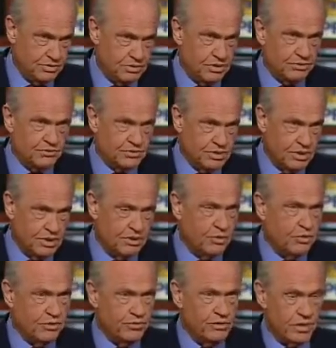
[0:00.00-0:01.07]
issue
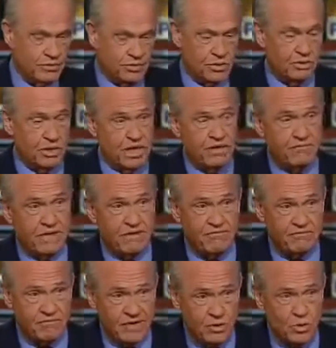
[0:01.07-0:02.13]
concerning whether or not you're going to
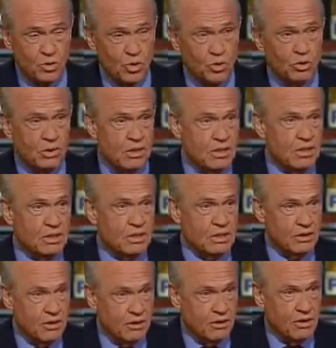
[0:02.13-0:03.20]
have a federal
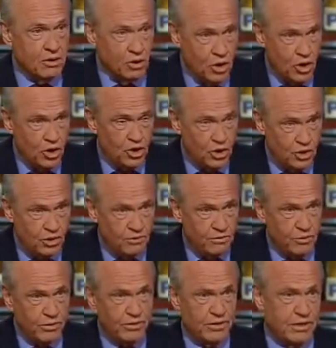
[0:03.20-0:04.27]

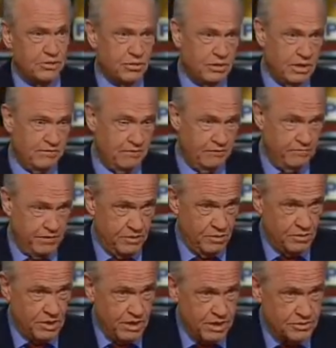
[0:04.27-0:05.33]
law, whether or not you're going to have a
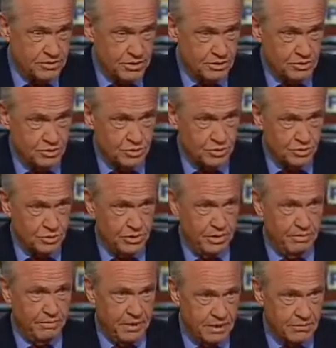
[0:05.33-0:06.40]
federal
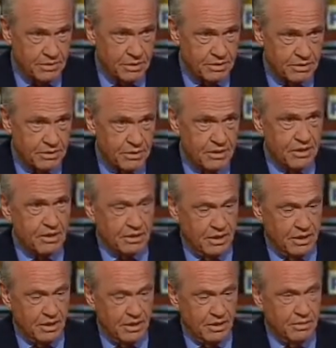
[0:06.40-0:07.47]
constitutional amendment,
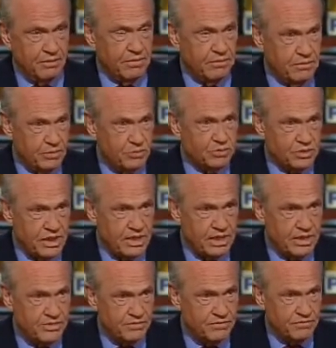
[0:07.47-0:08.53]

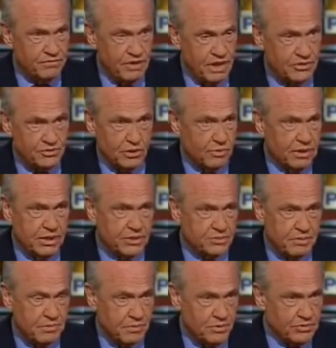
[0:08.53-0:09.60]
those kinds of things.
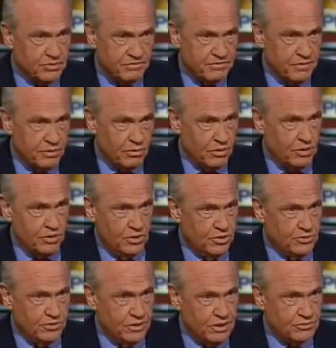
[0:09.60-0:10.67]
Nobody's proposed a federal
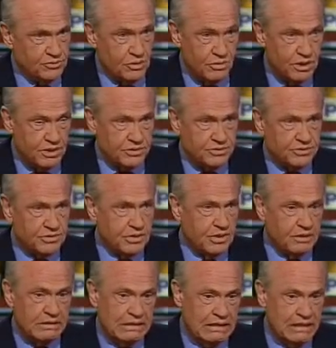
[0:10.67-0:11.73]
law on this.
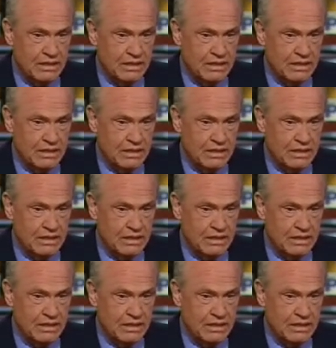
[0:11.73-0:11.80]
Nobody's